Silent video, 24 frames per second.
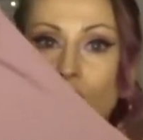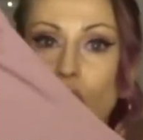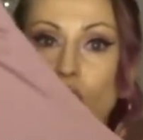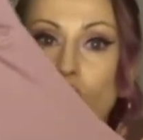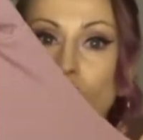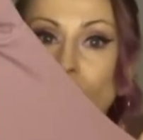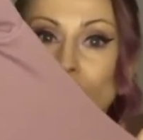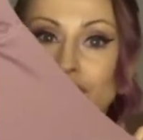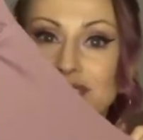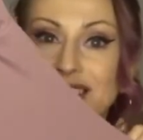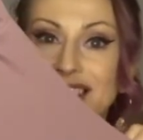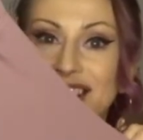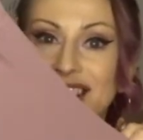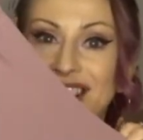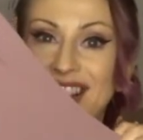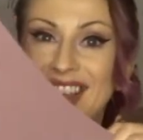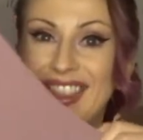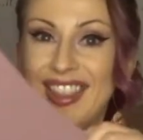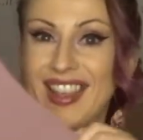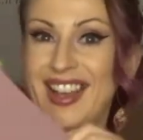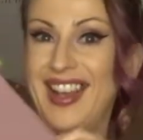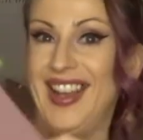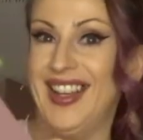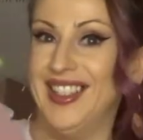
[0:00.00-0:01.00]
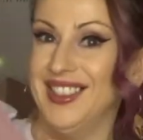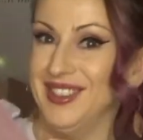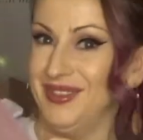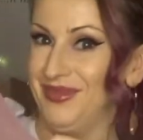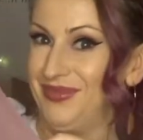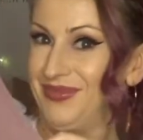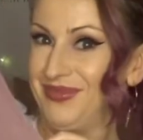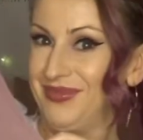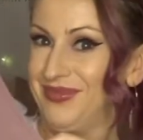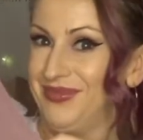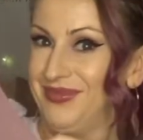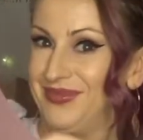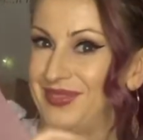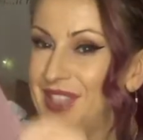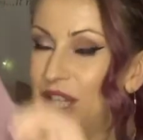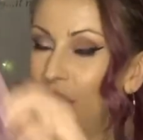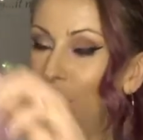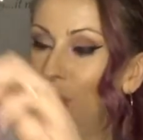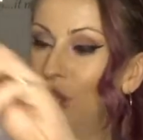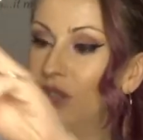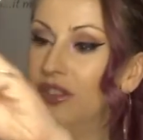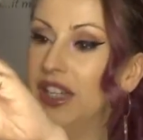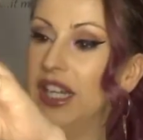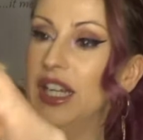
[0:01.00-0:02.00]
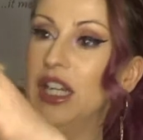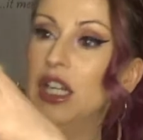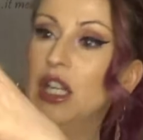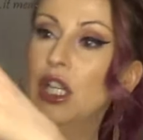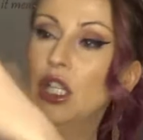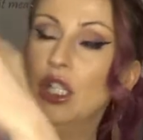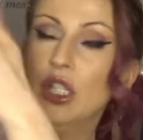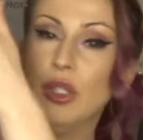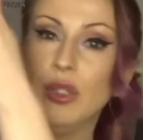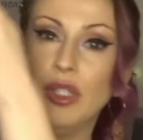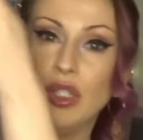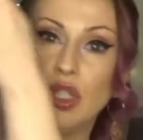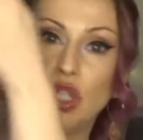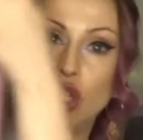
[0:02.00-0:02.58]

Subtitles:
the halter neck there. I love it. So it's